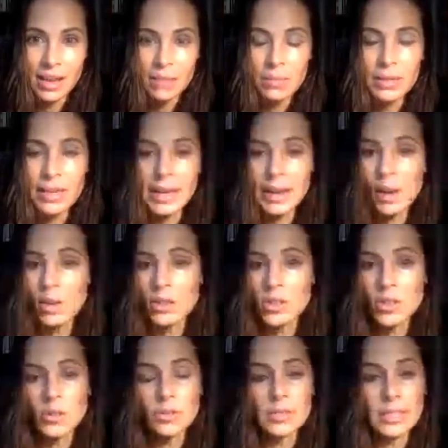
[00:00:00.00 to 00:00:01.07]
But I
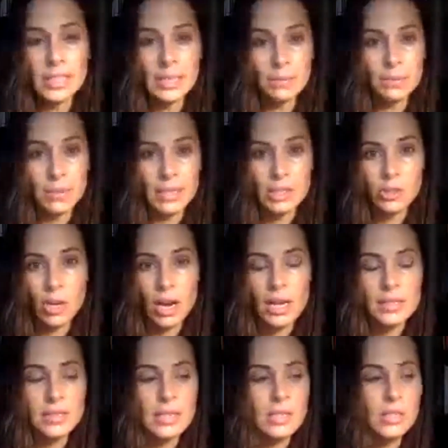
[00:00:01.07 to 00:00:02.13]
also deeply
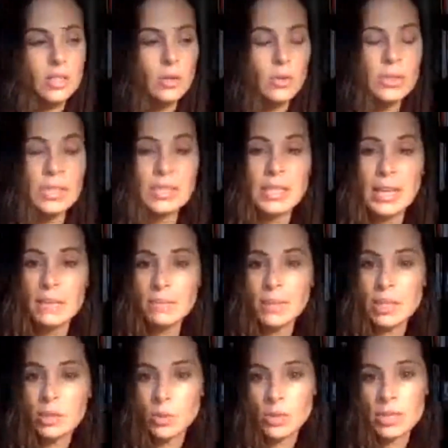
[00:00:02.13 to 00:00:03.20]
trust, and so in this in
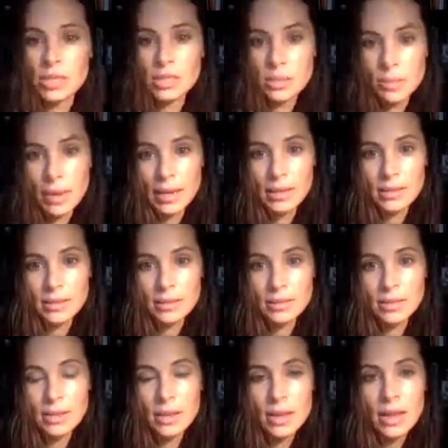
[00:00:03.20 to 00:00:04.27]
between
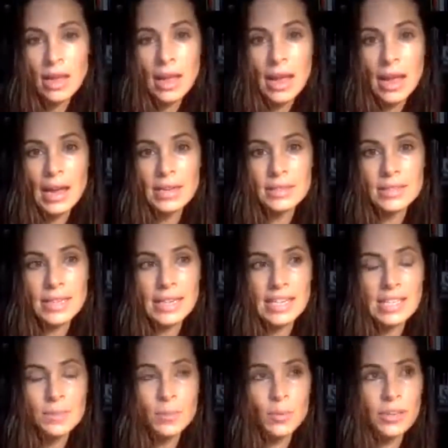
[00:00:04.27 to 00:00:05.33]
space, it's like
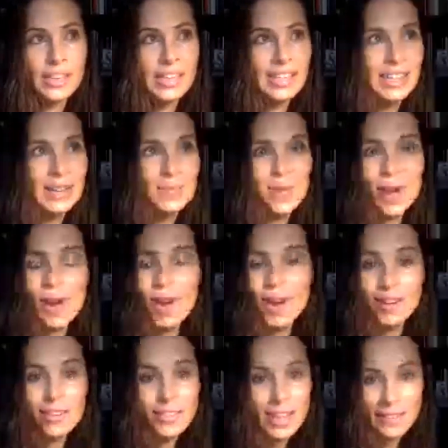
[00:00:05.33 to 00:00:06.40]
it's bringing up
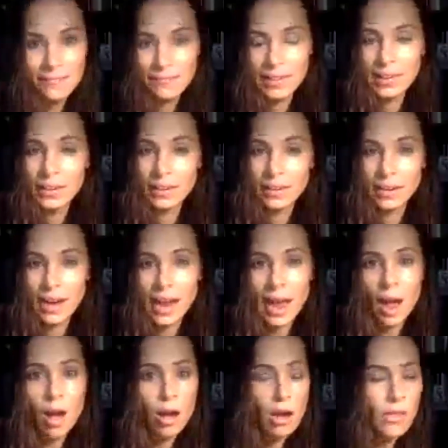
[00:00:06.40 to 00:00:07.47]
all that fear,
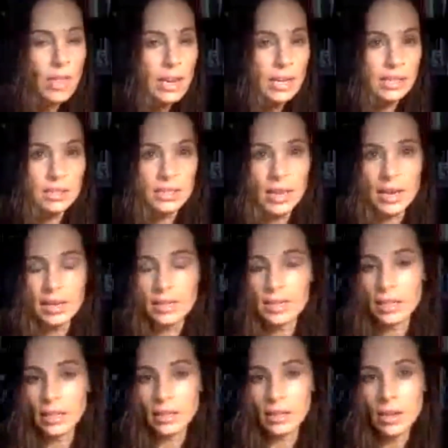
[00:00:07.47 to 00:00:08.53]
all that
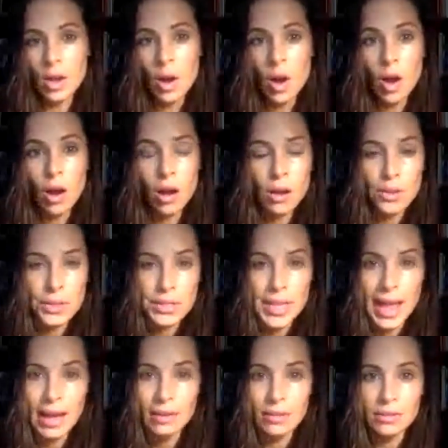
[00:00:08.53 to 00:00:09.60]
anxiety, all the
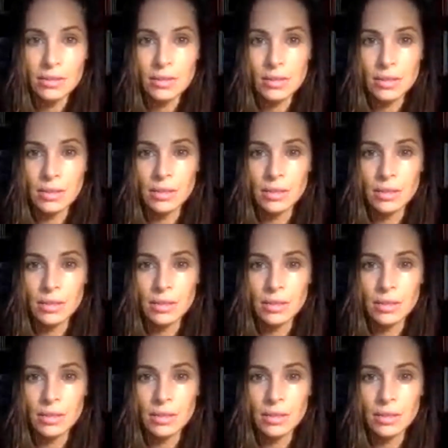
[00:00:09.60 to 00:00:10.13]
doubts.